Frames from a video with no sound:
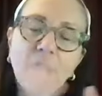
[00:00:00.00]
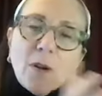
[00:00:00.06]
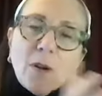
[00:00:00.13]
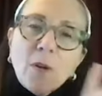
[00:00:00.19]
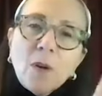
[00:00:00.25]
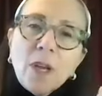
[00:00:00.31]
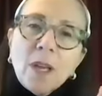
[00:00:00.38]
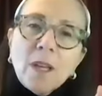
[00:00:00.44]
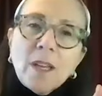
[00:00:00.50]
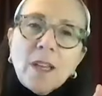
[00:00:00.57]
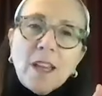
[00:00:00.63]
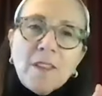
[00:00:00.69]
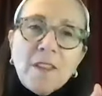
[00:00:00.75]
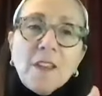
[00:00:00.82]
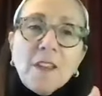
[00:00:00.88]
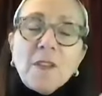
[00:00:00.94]
So
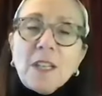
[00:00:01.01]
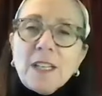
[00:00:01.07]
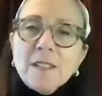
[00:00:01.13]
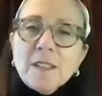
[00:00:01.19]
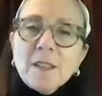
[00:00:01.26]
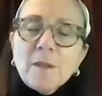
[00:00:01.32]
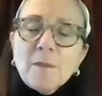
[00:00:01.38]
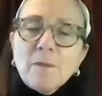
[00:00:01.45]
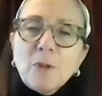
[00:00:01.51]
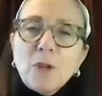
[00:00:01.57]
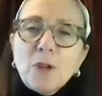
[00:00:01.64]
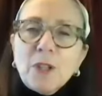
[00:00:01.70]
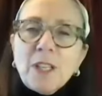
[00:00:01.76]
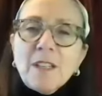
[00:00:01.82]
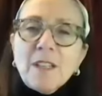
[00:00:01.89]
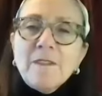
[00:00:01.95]
I think of it as a
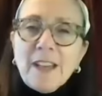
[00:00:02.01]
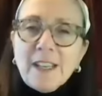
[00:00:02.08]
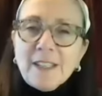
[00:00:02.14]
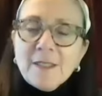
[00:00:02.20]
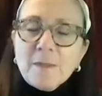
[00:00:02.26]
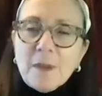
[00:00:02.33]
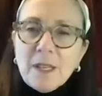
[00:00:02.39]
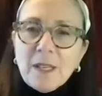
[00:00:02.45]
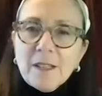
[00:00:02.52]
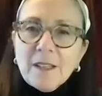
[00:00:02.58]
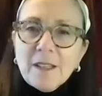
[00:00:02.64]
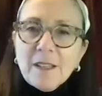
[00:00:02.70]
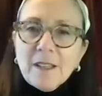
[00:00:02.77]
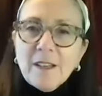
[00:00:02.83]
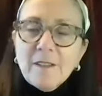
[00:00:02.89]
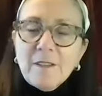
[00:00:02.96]
good investment
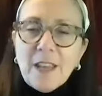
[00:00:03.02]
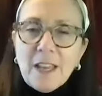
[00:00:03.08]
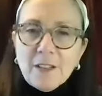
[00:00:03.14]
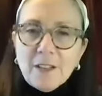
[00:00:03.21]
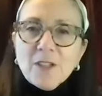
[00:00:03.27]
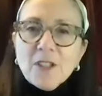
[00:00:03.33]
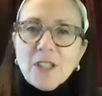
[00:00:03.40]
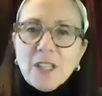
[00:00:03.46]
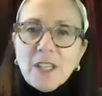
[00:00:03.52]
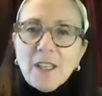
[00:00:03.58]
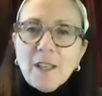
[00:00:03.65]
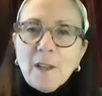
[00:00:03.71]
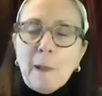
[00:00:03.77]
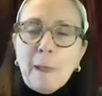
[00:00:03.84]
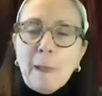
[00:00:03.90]
of energy.